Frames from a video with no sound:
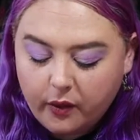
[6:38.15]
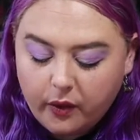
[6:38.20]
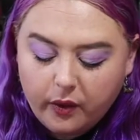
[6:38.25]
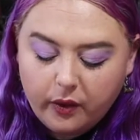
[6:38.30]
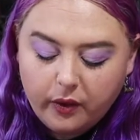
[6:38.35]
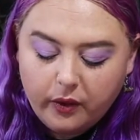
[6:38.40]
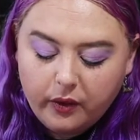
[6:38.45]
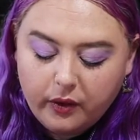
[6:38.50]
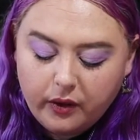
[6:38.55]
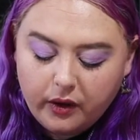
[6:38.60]

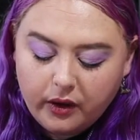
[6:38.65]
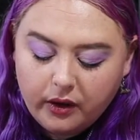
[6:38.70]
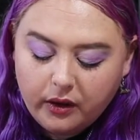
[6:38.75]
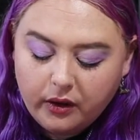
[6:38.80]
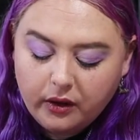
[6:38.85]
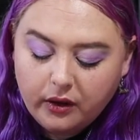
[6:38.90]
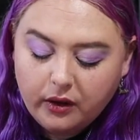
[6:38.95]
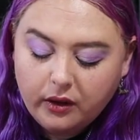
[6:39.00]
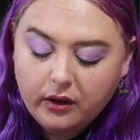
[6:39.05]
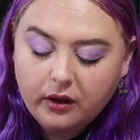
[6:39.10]
own.
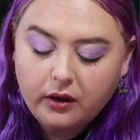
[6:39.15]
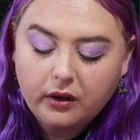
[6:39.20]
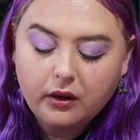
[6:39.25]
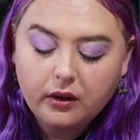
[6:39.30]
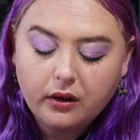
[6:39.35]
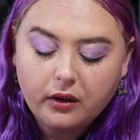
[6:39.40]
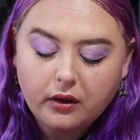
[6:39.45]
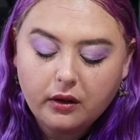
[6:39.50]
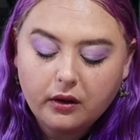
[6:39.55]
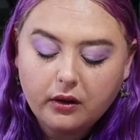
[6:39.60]

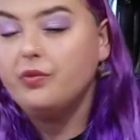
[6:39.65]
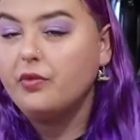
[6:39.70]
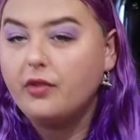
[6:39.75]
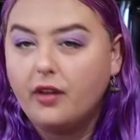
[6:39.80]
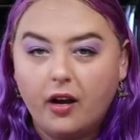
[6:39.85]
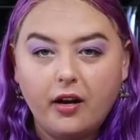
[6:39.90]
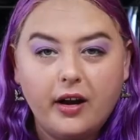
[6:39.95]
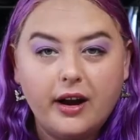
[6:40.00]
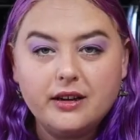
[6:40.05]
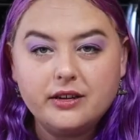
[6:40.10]

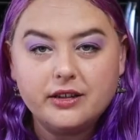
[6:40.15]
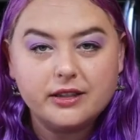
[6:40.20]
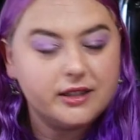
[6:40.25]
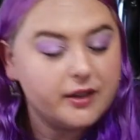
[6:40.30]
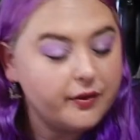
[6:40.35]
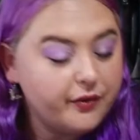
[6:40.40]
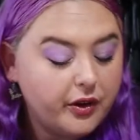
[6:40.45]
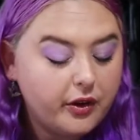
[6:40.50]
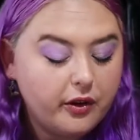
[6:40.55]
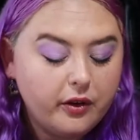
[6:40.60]
Alright, just
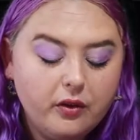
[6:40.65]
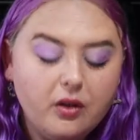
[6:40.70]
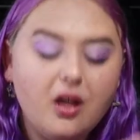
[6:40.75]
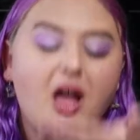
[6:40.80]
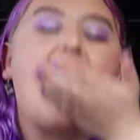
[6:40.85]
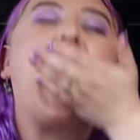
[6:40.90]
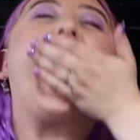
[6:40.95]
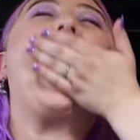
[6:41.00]
a few.